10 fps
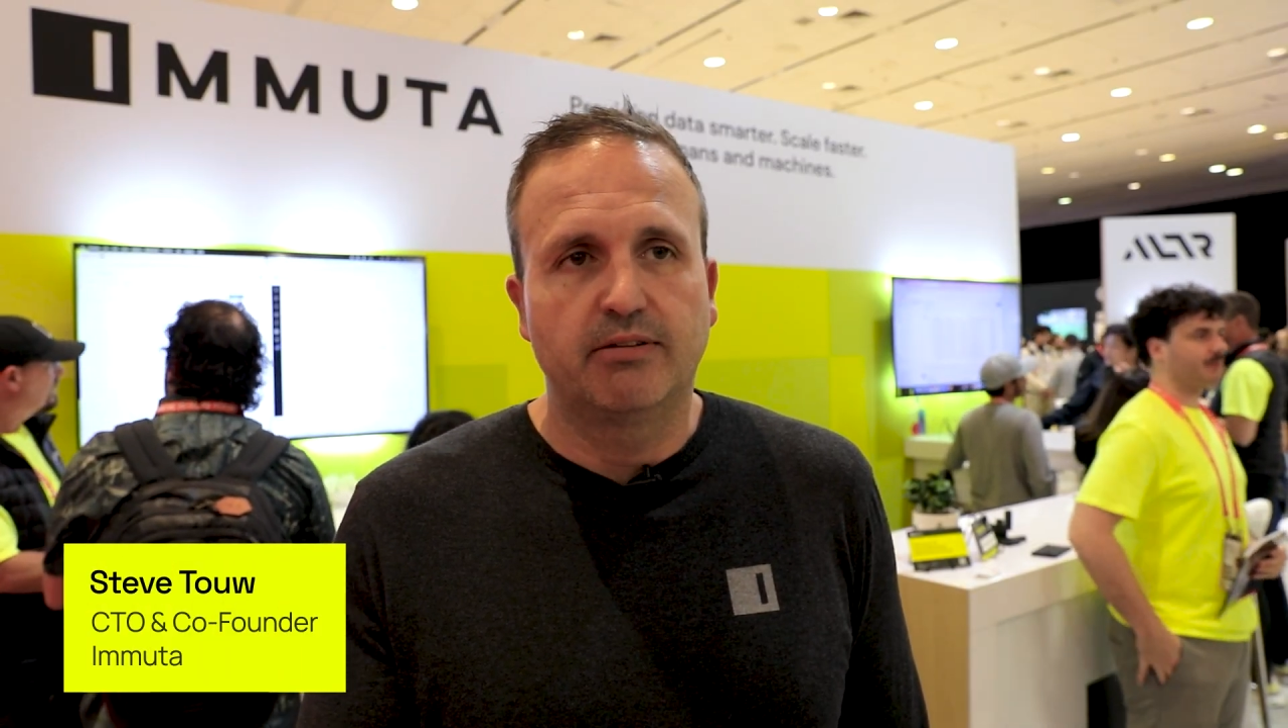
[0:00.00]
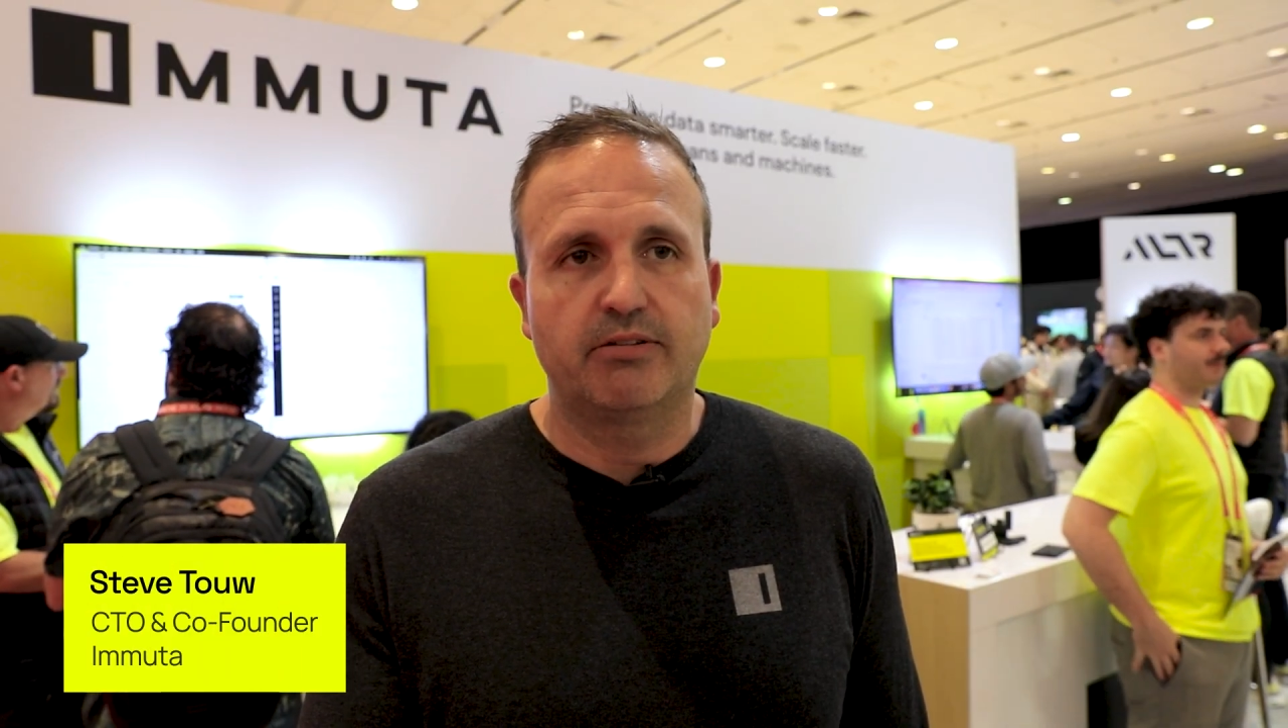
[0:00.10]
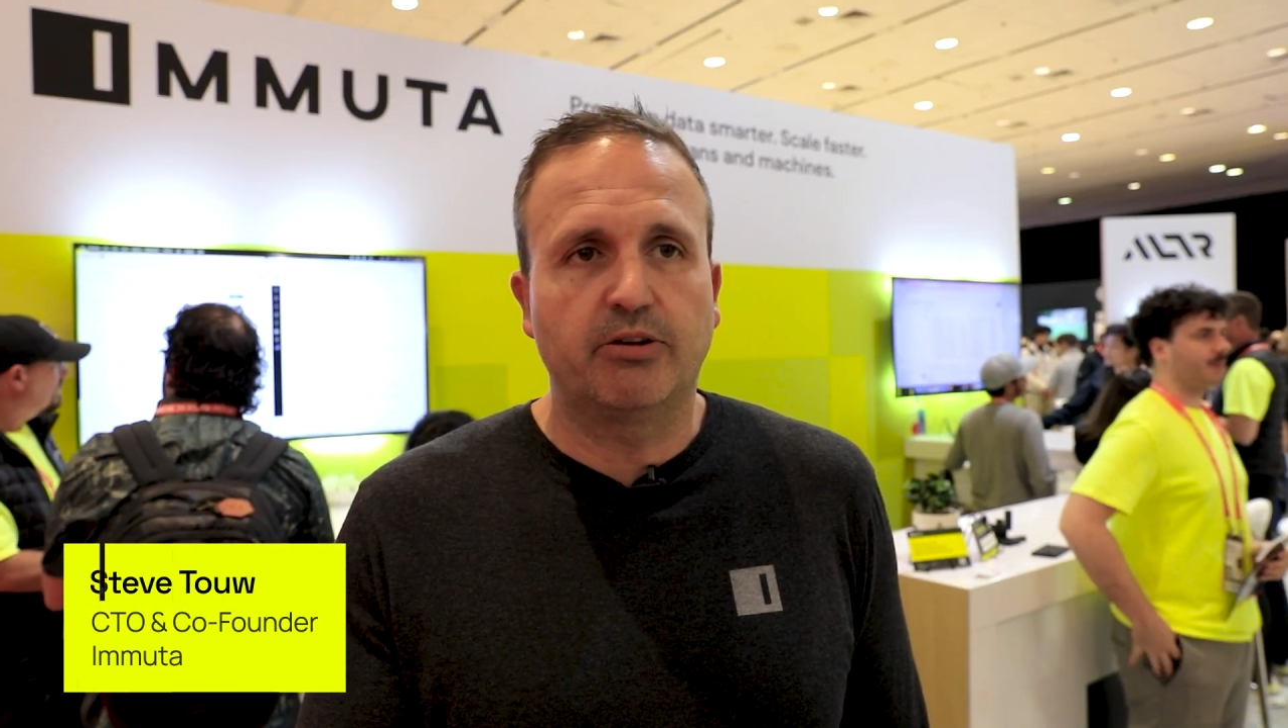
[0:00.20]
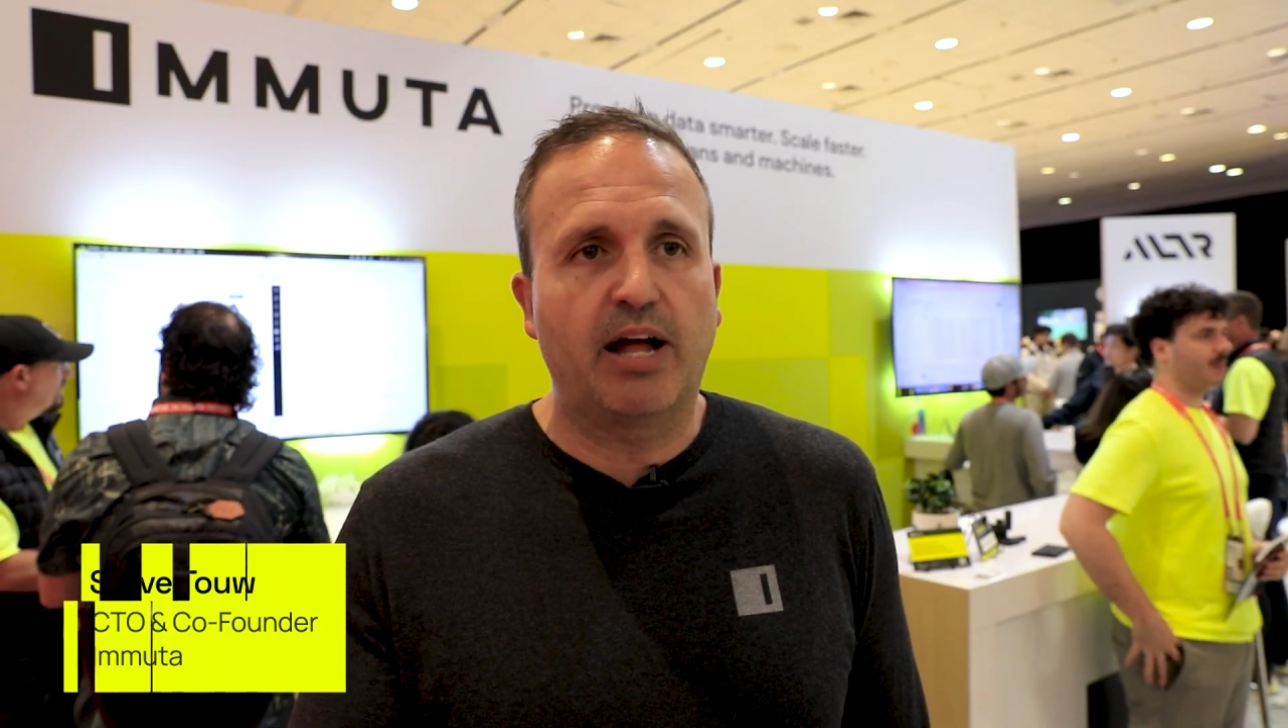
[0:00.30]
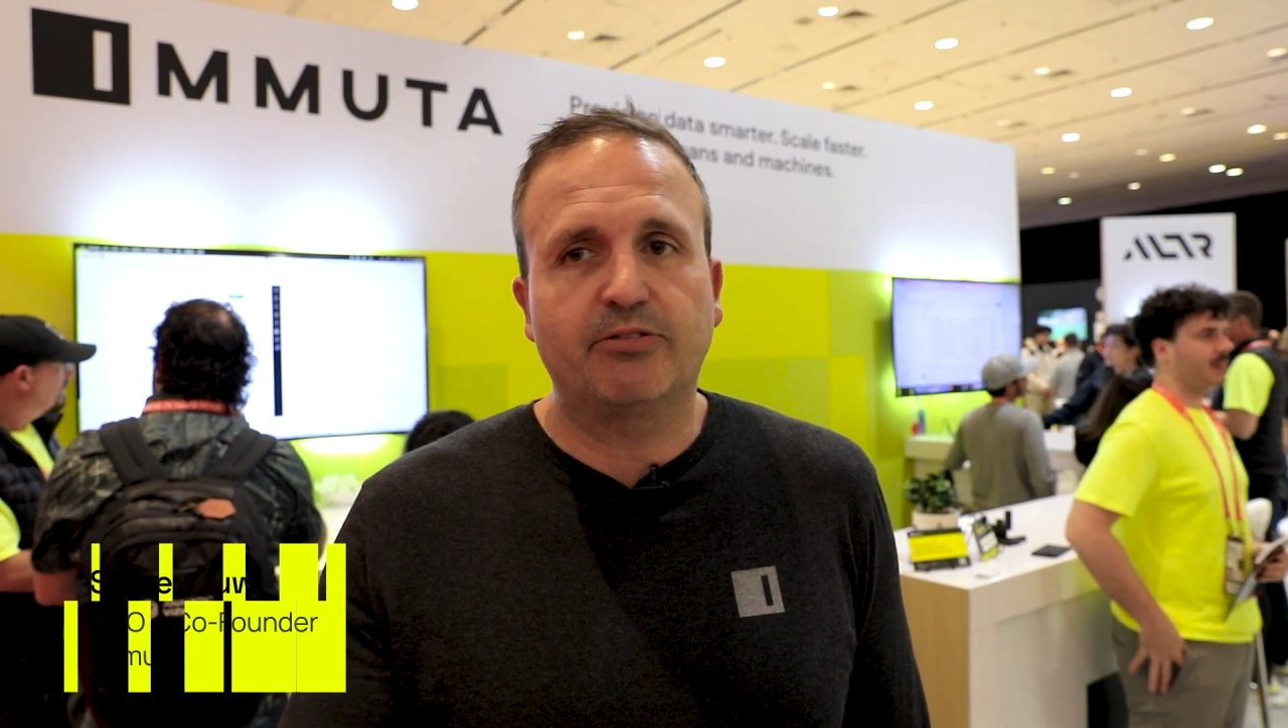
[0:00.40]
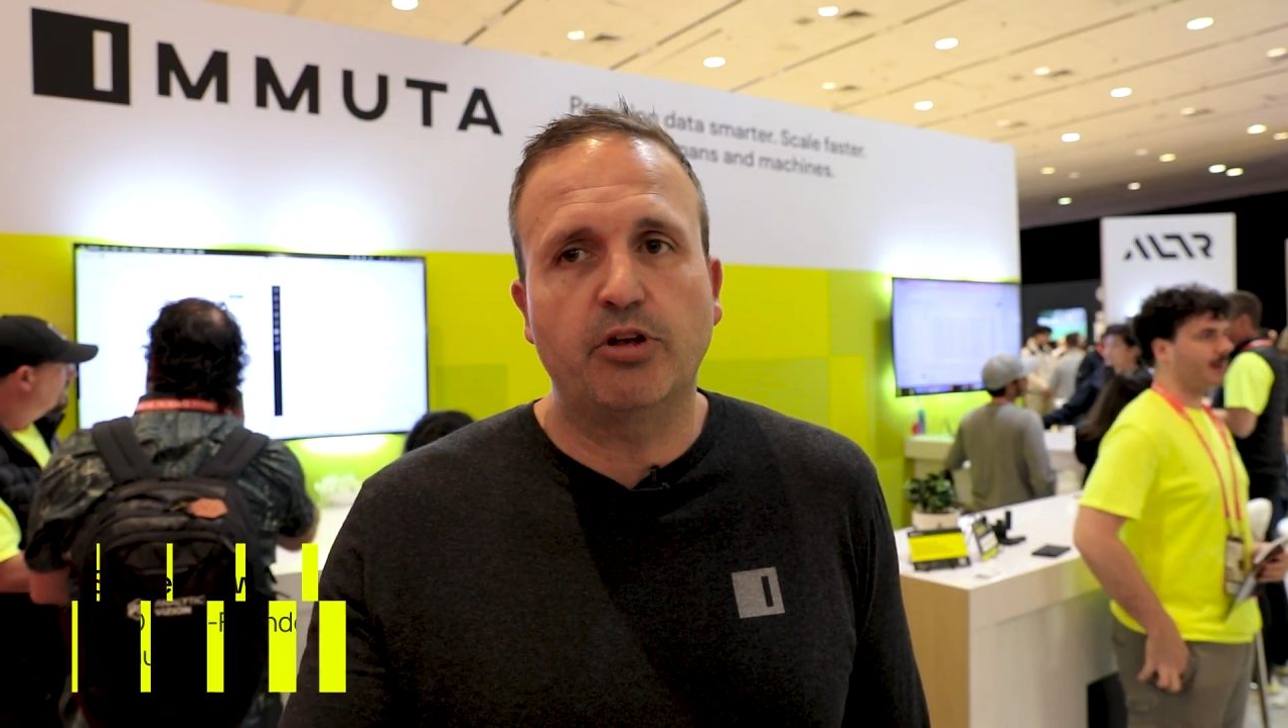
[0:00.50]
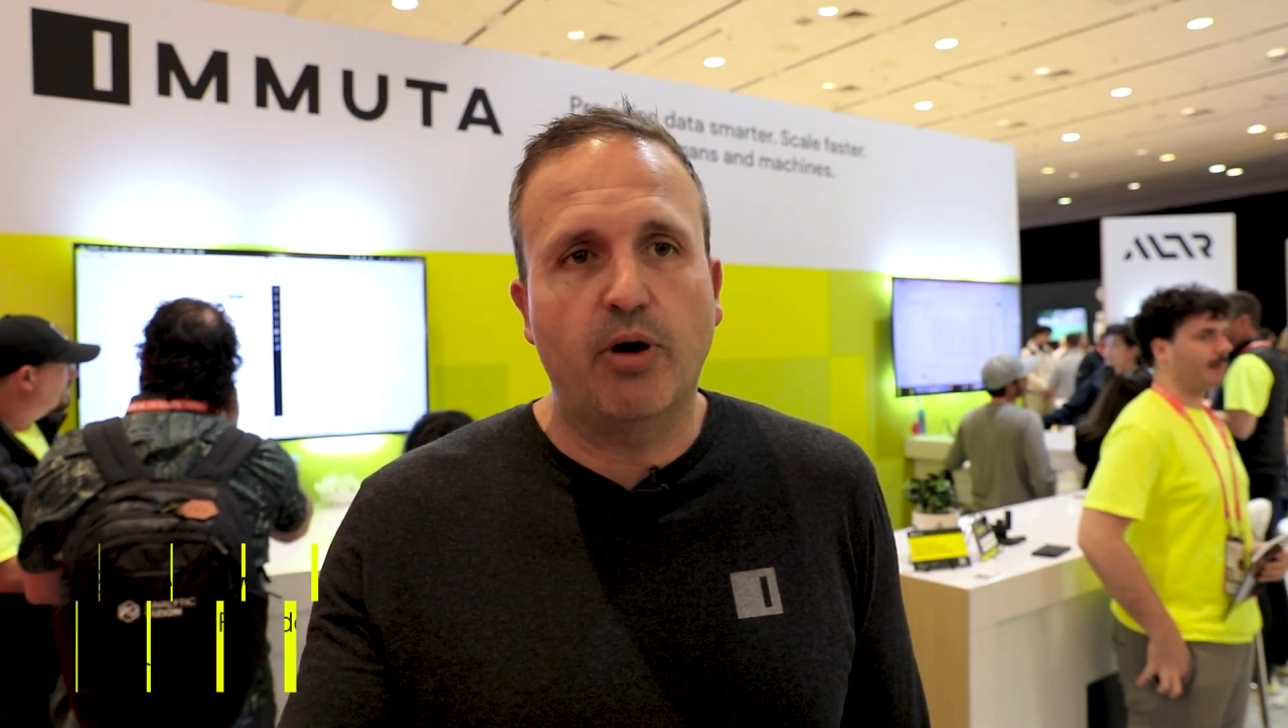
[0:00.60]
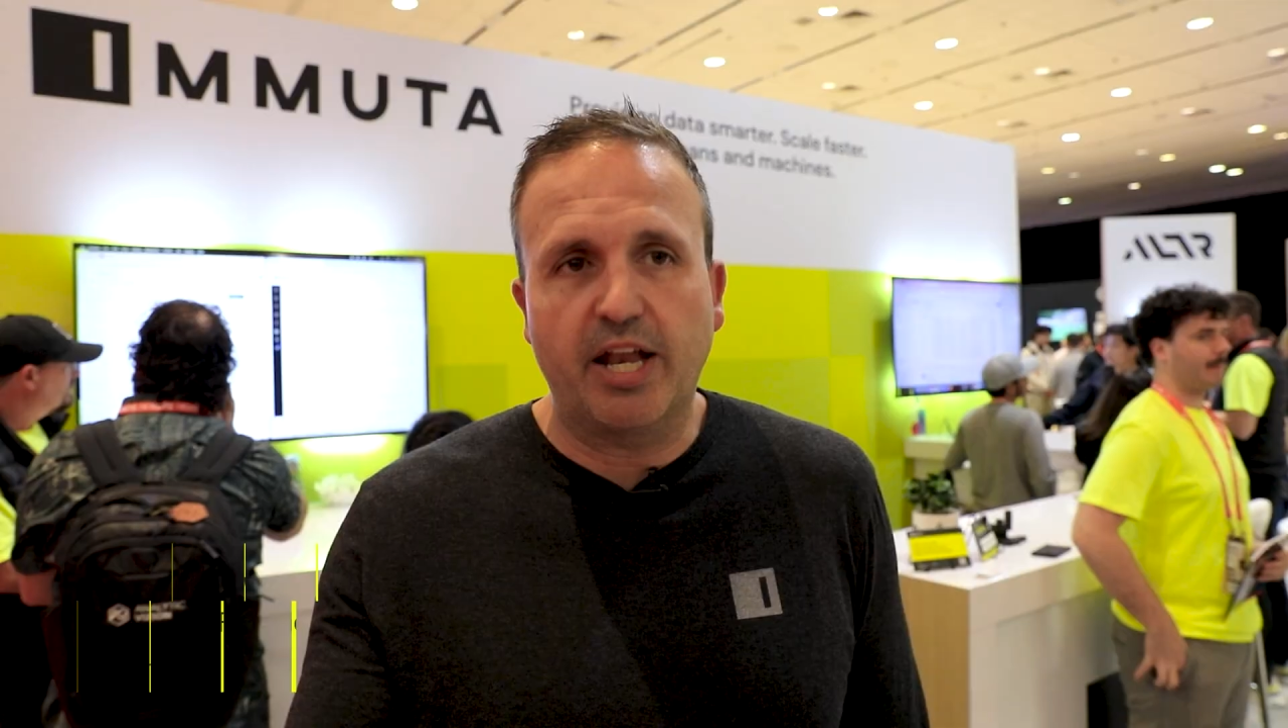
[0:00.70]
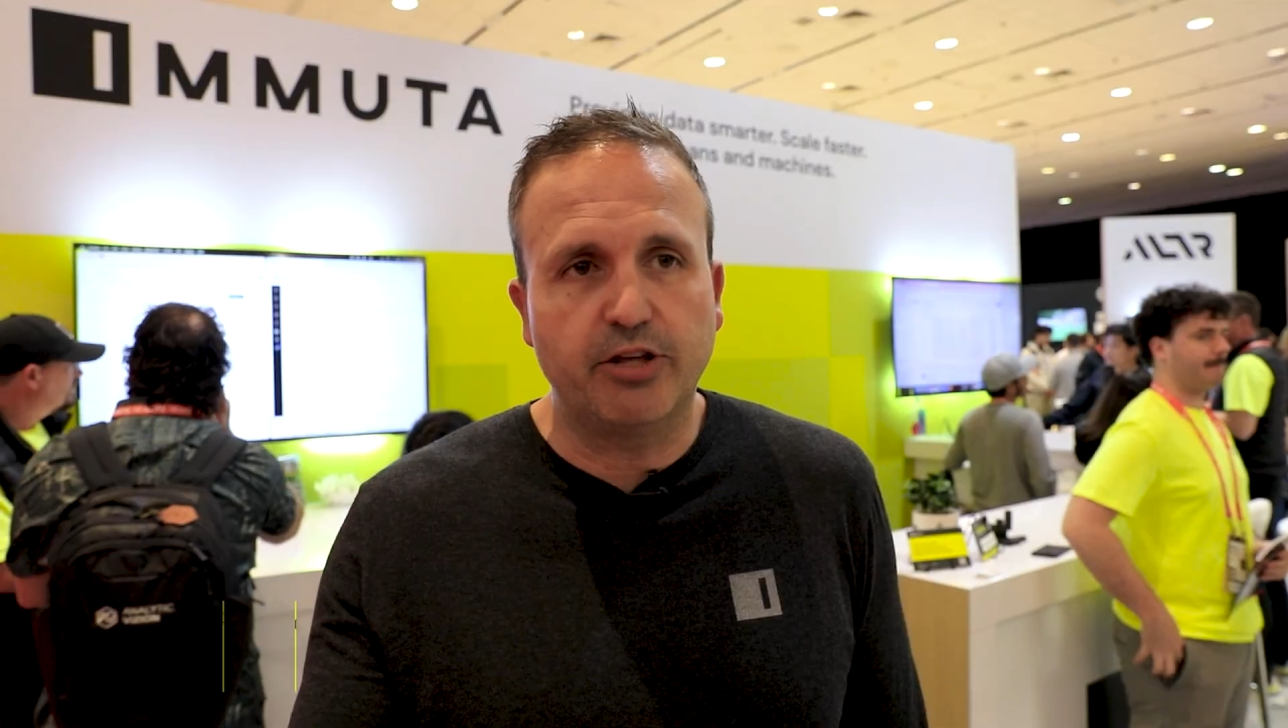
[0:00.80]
You don't have to know how to